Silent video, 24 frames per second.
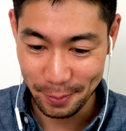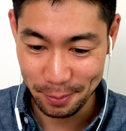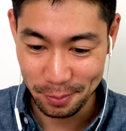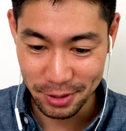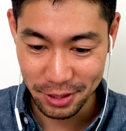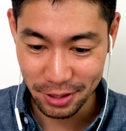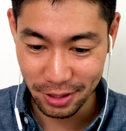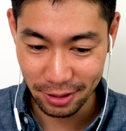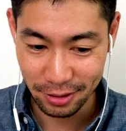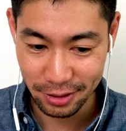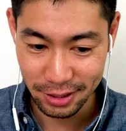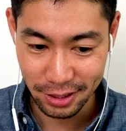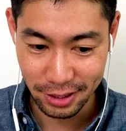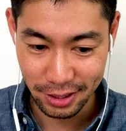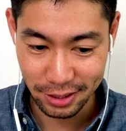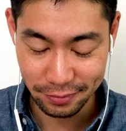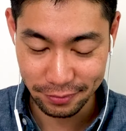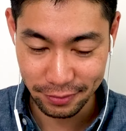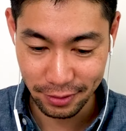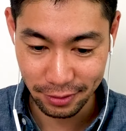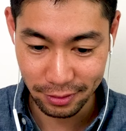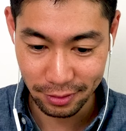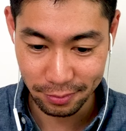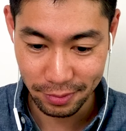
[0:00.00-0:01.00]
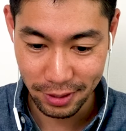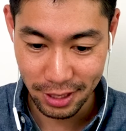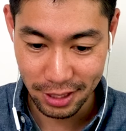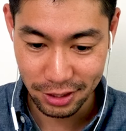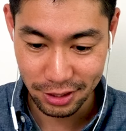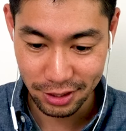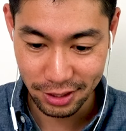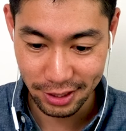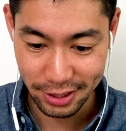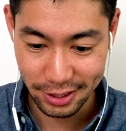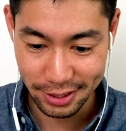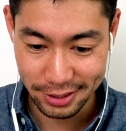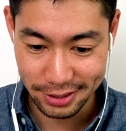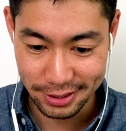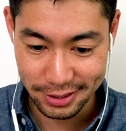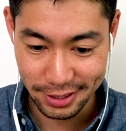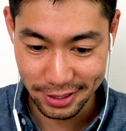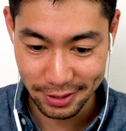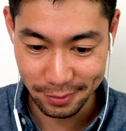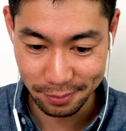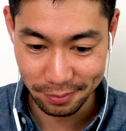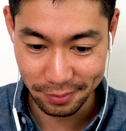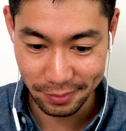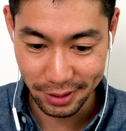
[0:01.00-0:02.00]
So I felt the pressure, and
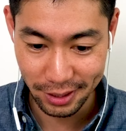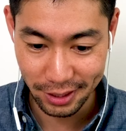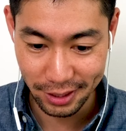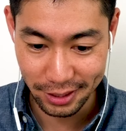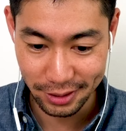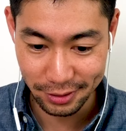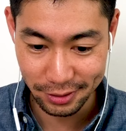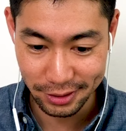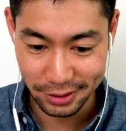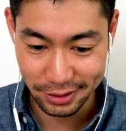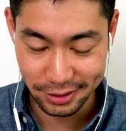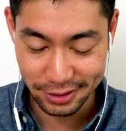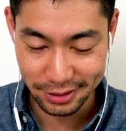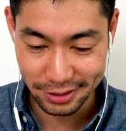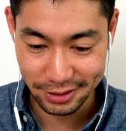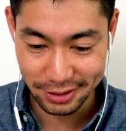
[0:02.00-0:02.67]
I